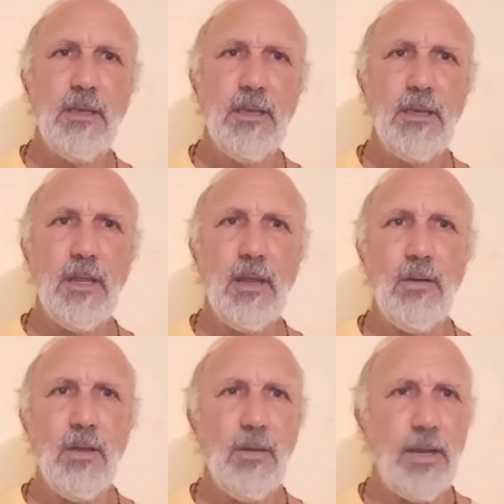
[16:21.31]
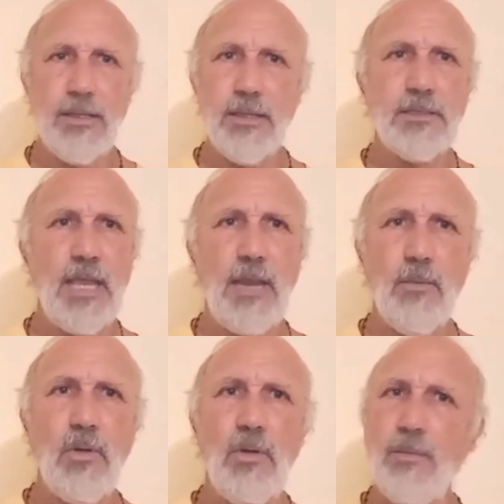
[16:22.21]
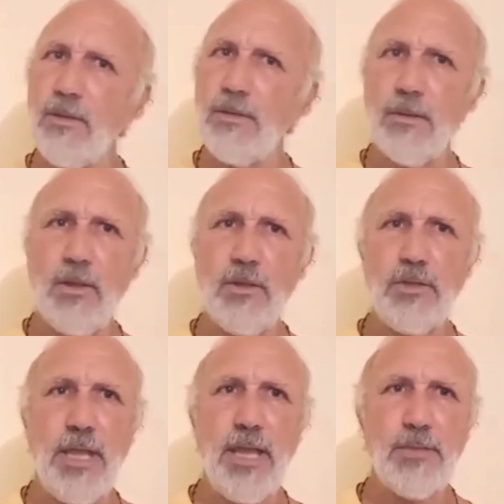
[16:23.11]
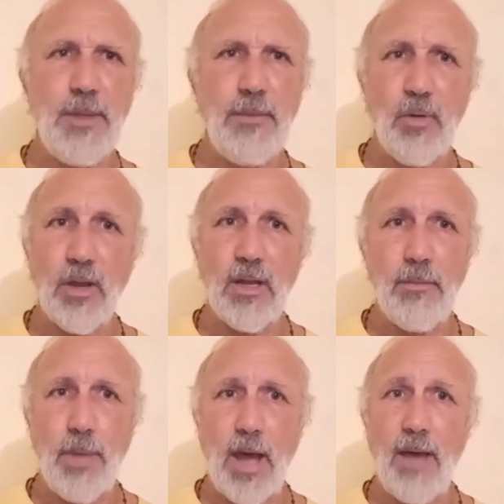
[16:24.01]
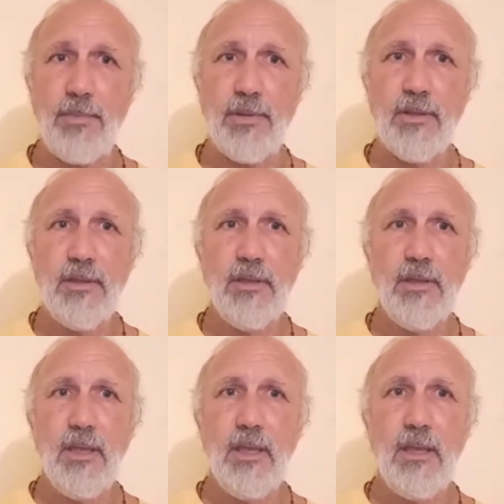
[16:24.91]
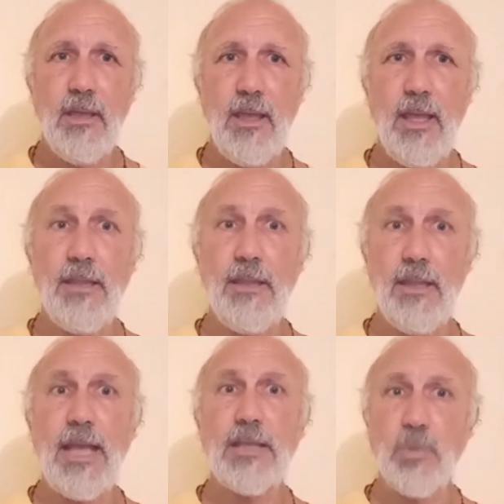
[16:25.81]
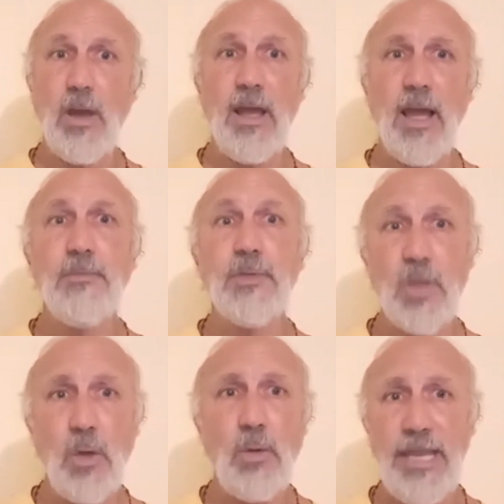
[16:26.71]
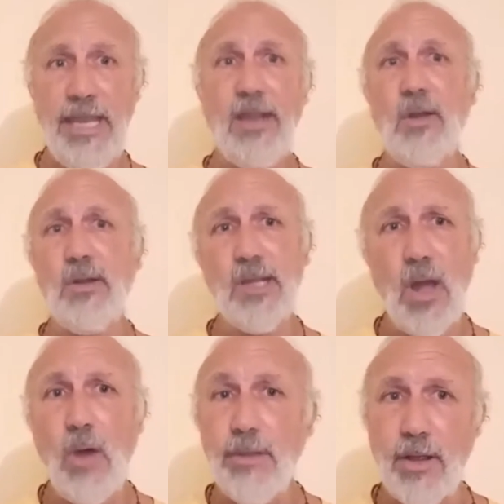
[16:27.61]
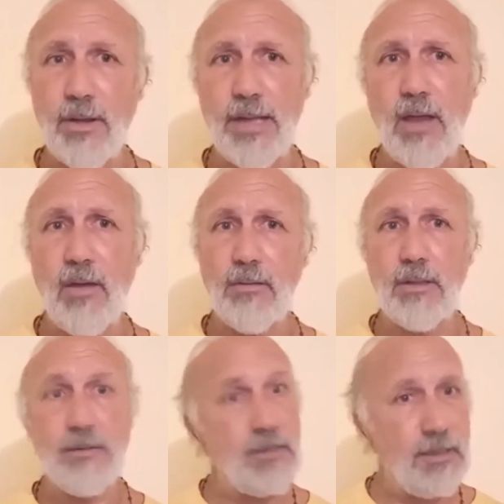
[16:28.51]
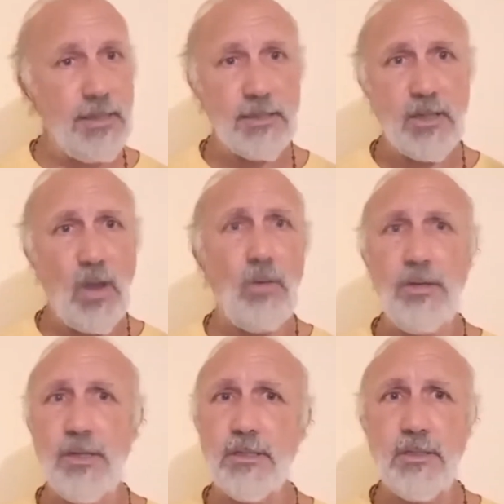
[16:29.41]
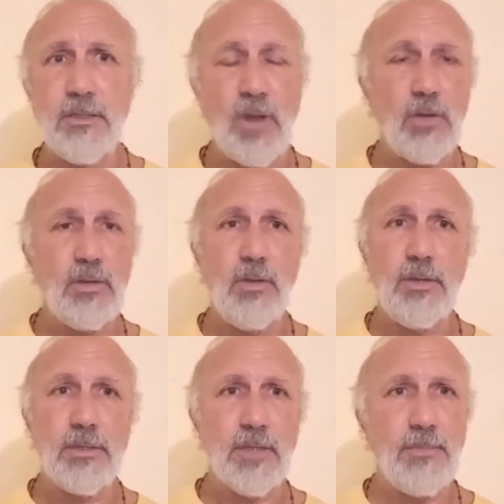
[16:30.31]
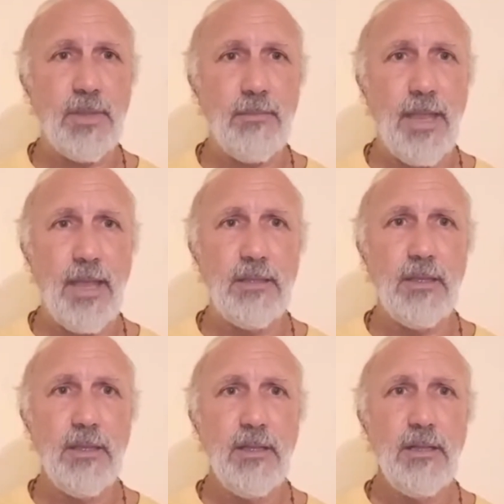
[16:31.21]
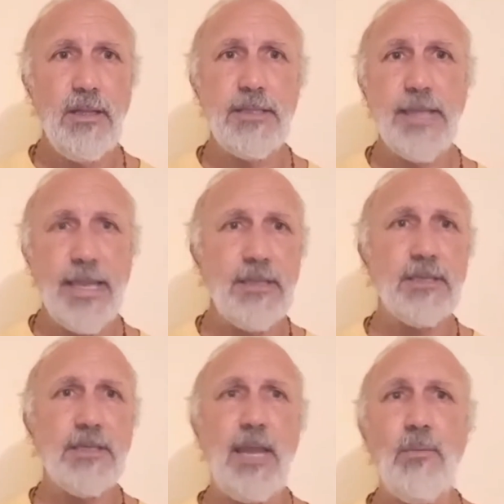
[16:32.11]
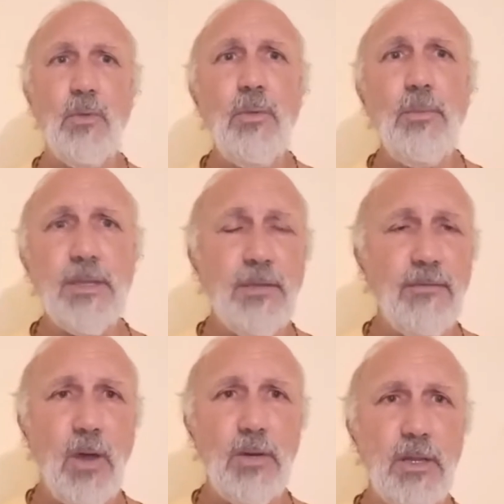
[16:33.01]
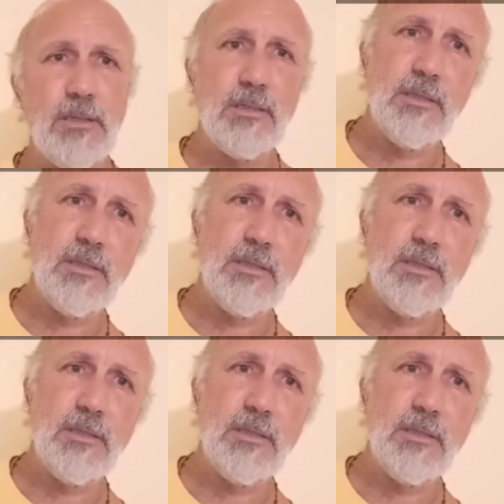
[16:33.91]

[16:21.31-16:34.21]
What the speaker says: You know, in the same room, there's a good chance people are going to pop. And that's why I'm so eager to go there now. I said, let's go and let's start doing something, man. Let's get in the same room with devotees. And